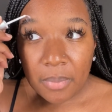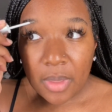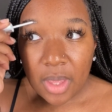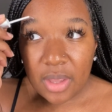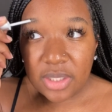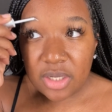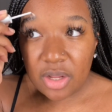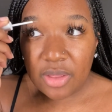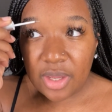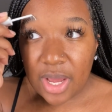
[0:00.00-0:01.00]
And that's another
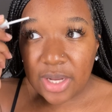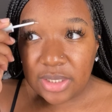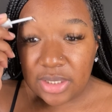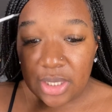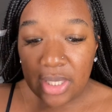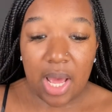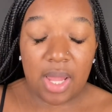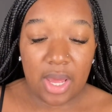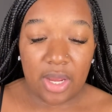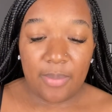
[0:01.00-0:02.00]
thing I did not
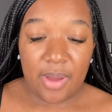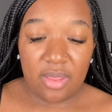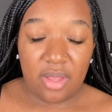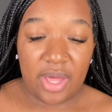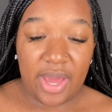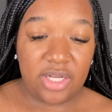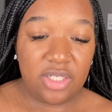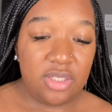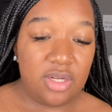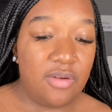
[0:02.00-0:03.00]
like about the Lash
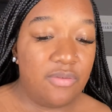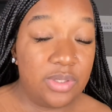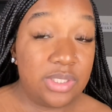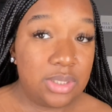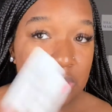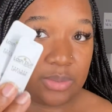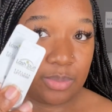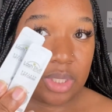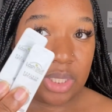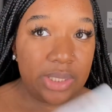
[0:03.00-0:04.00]
Stuff, which is this
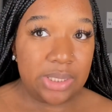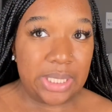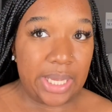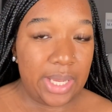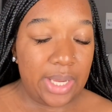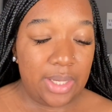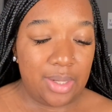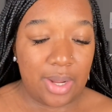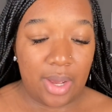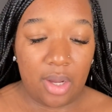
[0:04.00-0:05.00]
brand's kit. It did
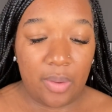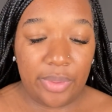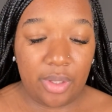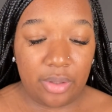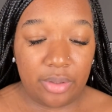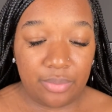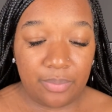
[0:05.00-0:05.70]
not come with the glue.